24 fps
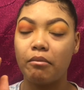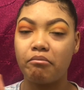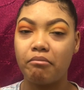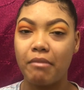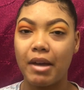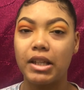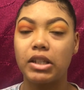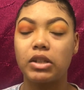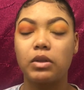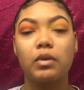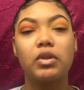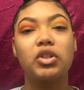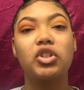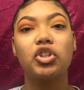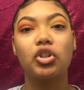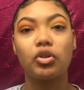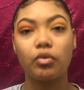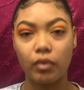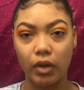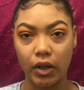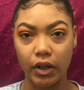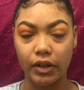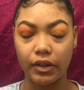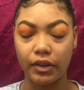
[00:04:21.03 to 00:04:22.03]
mess with your
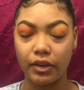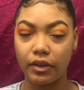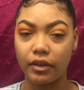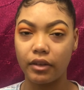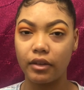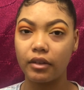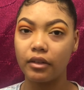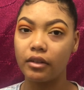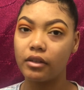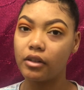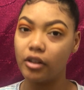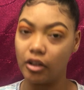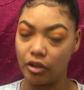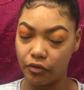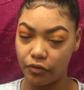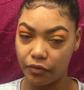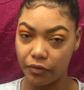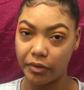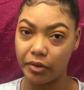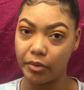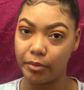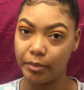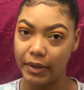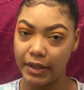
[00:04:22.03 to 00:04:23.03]
worth. You
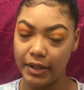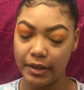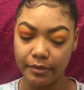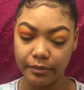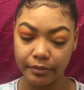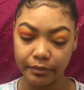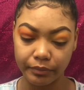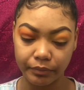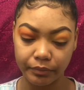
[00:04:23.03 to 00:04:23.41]
feel me?